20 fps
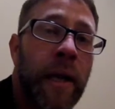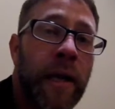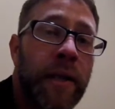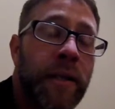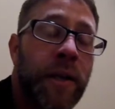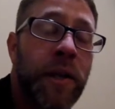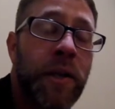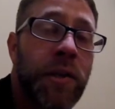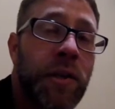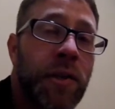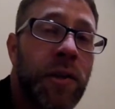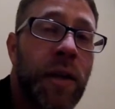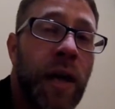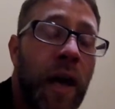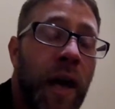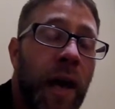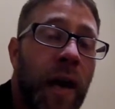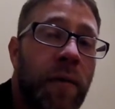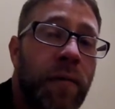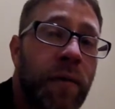edition that
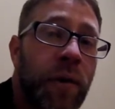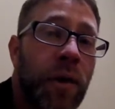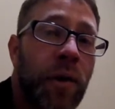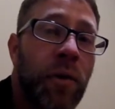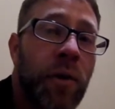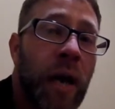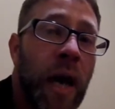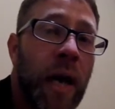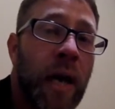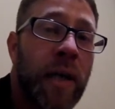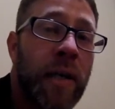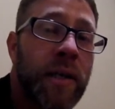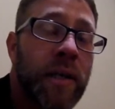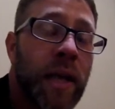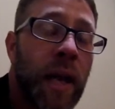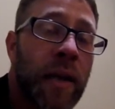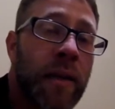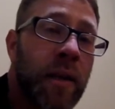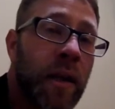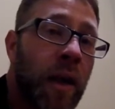I have for you
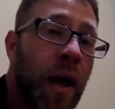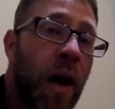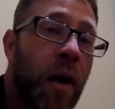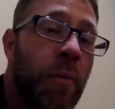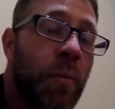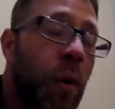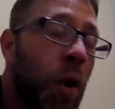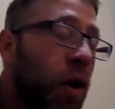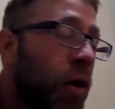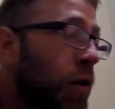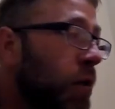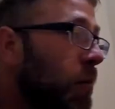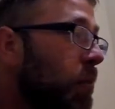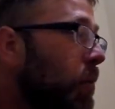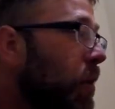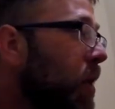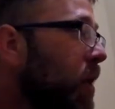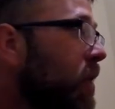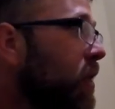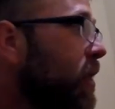guys at the latter part of the
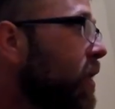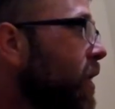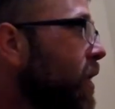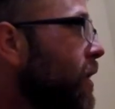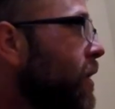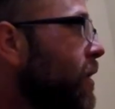month.